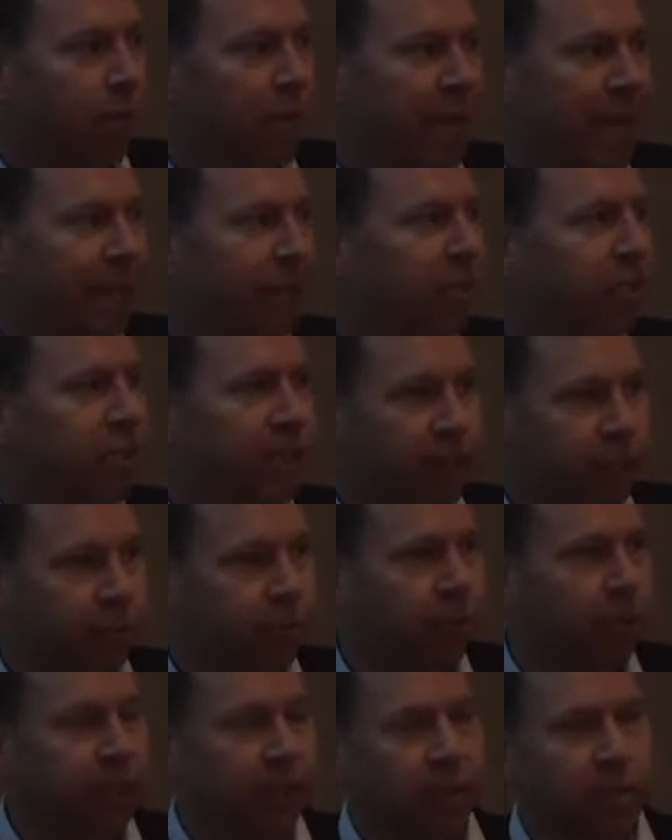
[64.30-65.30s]
are all managed
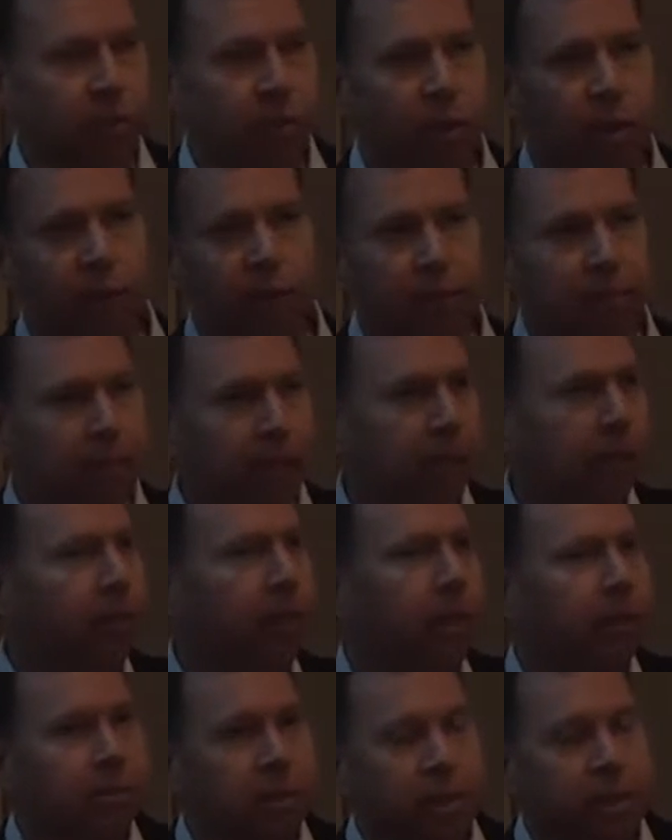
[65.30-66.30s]
centrally. So all of the mail
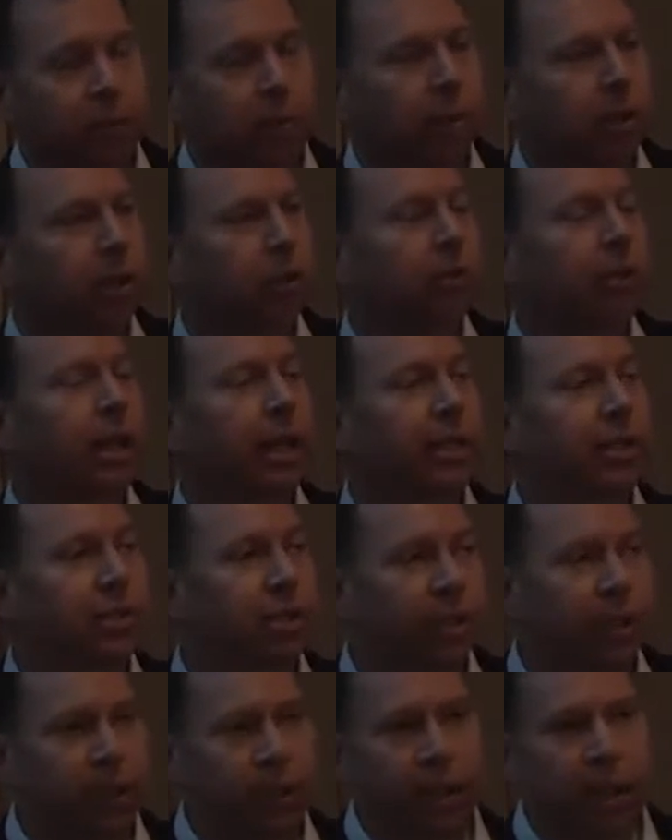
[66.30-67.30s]
comes into one
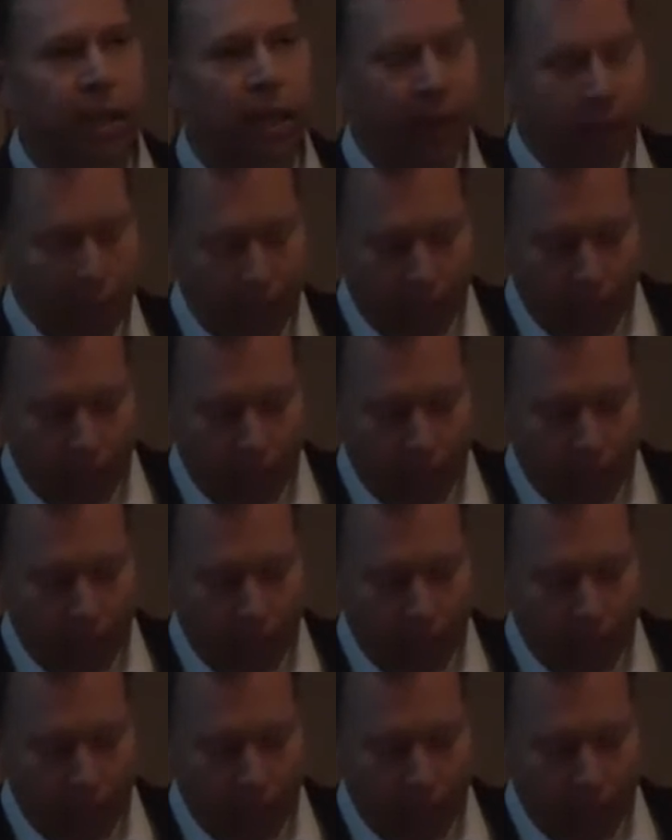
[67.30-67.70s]
location,